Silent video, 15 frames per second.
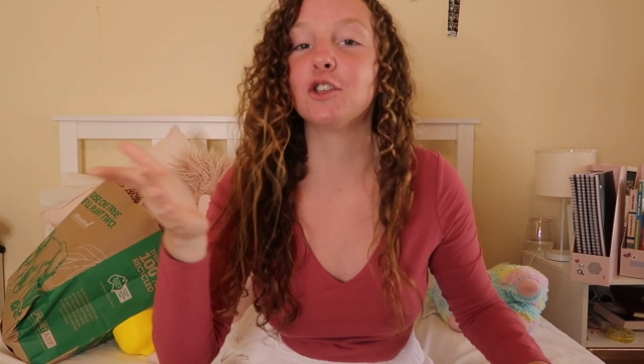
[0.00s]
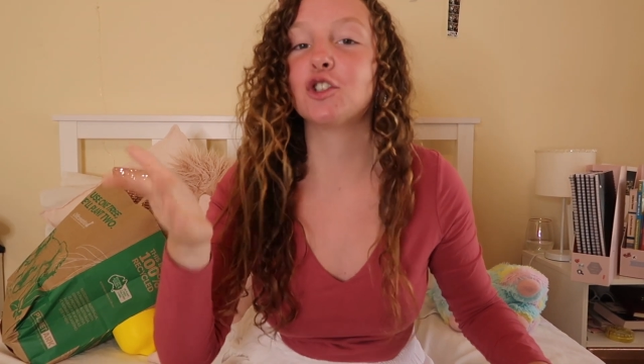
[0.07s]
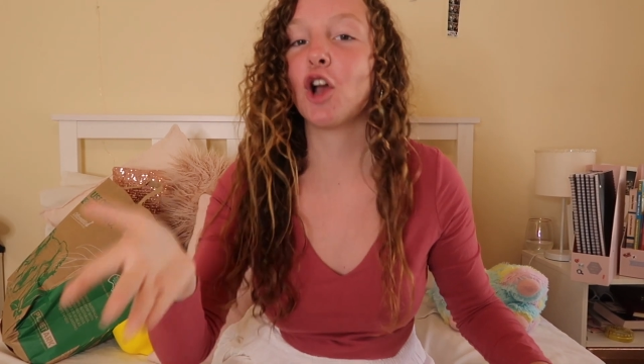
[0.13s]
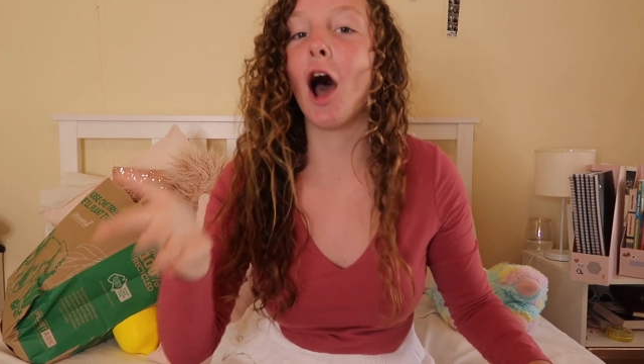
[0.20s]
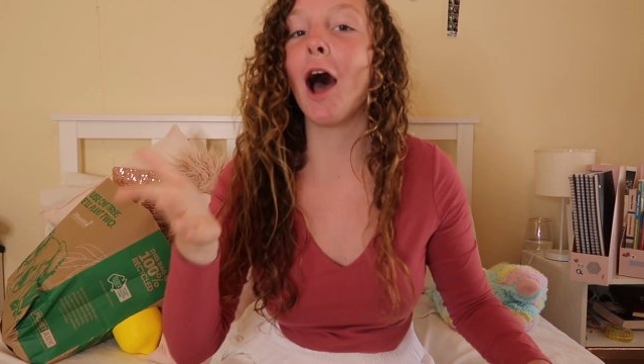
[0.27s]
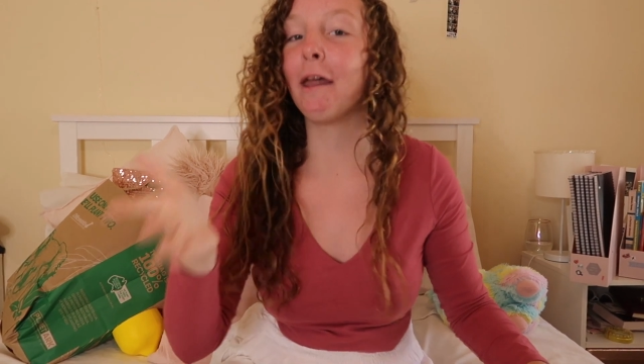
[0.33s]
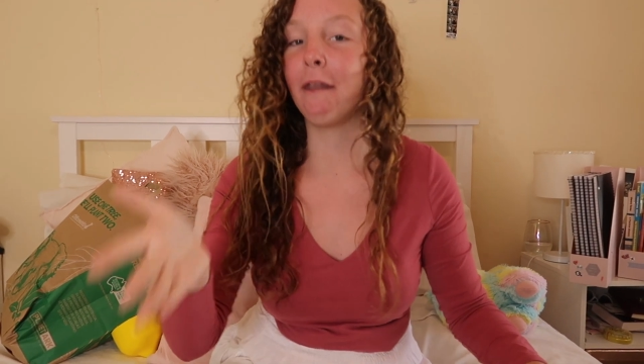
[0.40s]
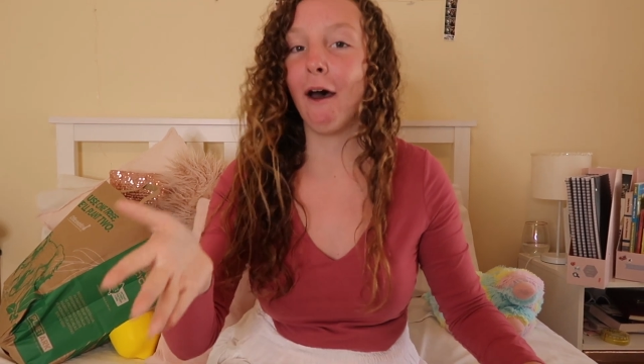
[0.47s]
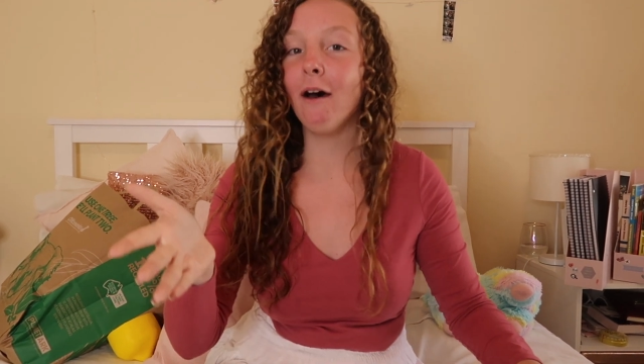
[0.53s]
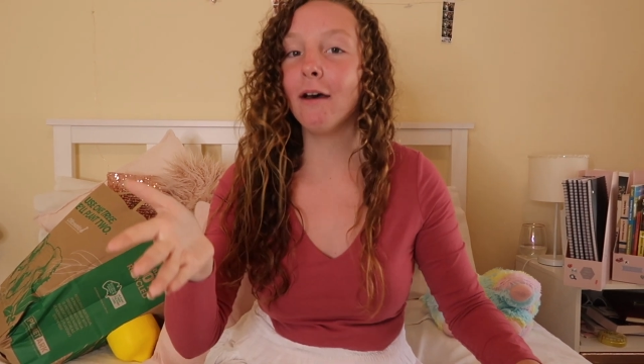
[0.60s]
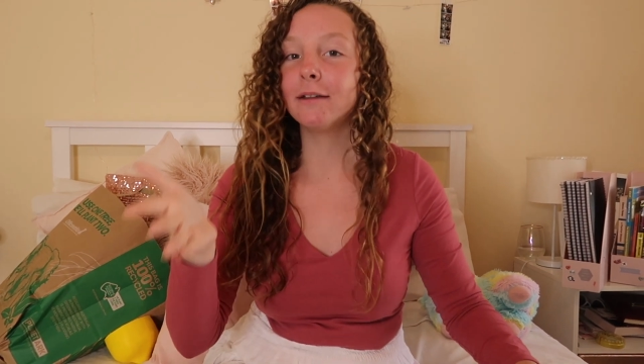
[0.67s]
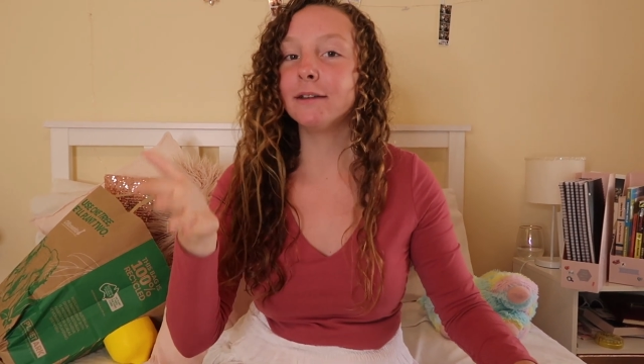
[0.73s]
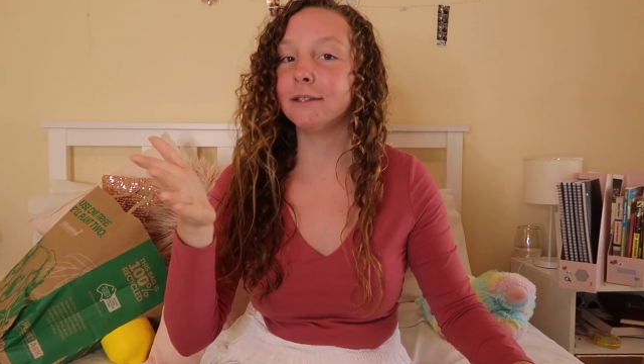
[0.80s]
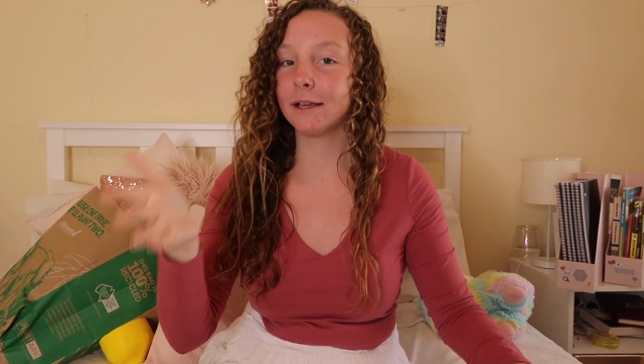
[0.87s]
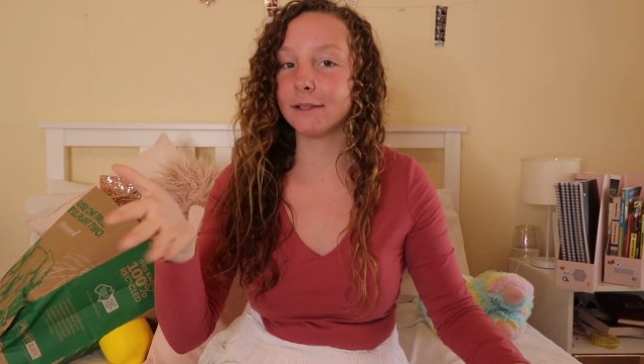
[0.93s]
China,
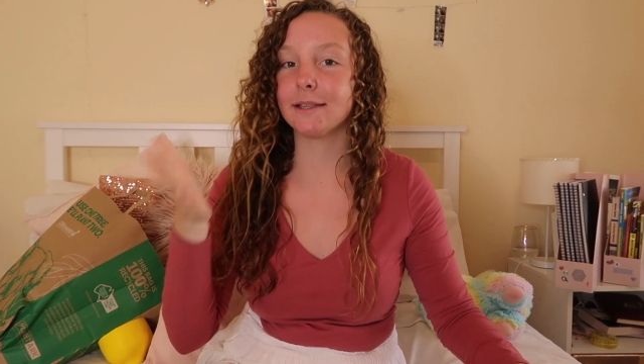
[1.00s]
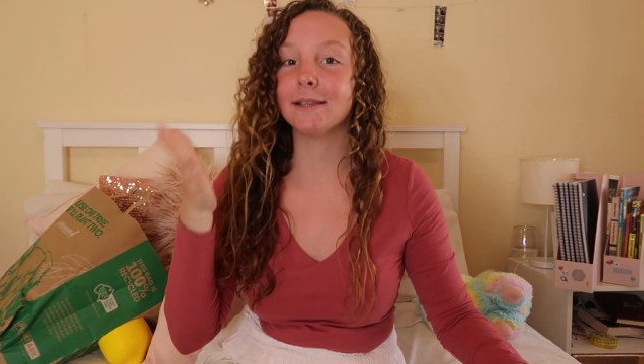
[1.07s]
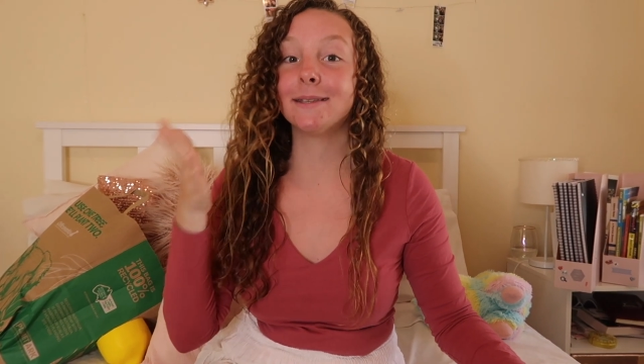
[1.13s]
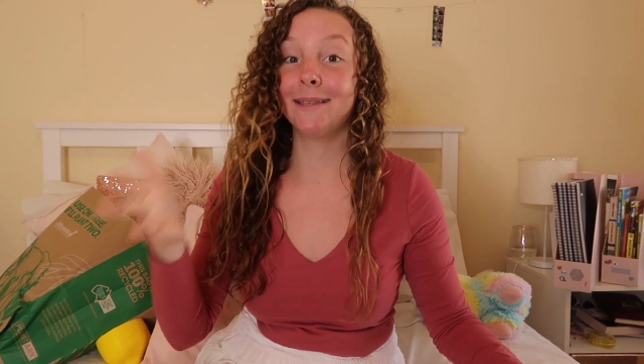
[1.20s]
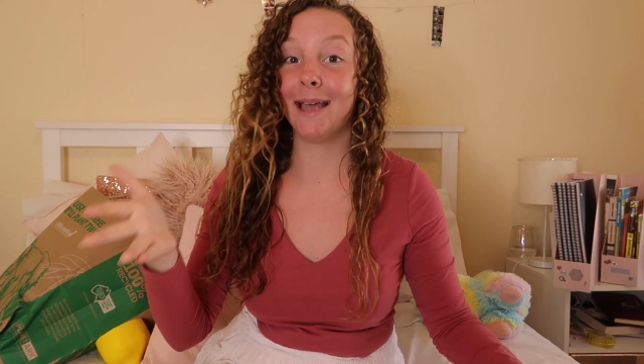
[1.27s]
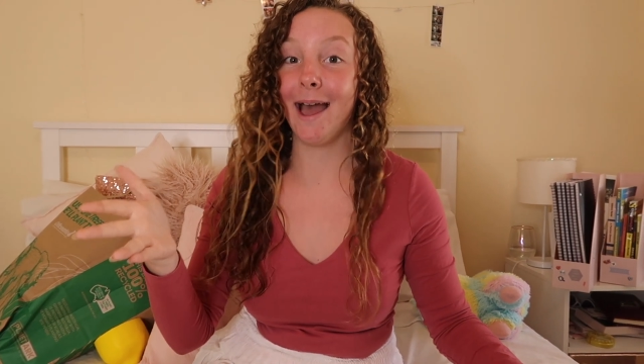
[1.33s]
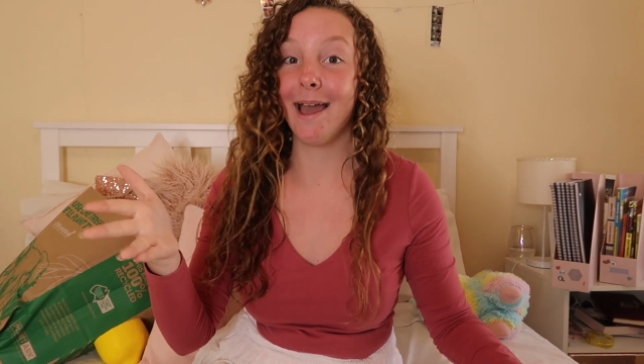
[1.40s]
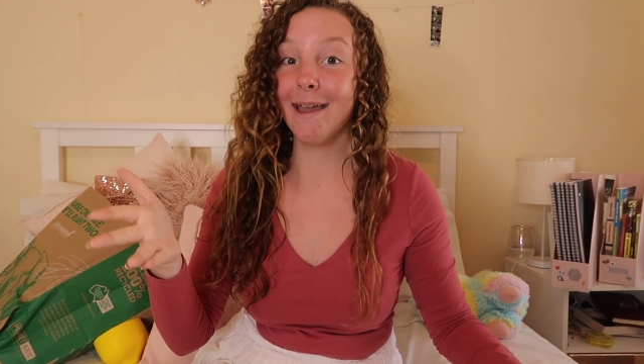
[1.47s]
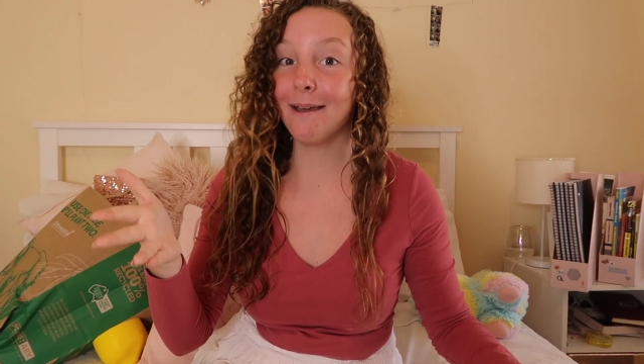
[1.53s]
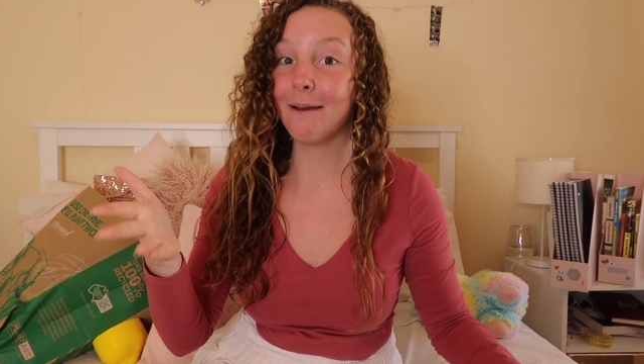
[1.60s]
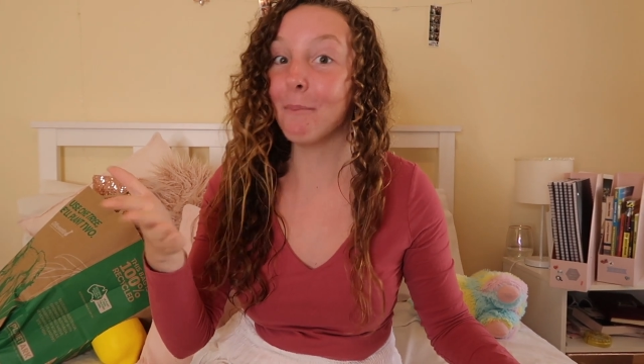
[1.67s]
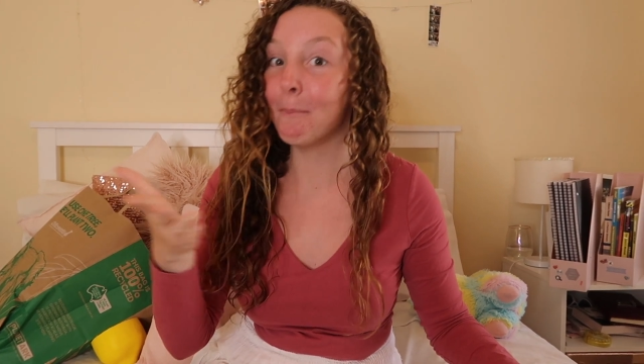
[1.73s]
does it say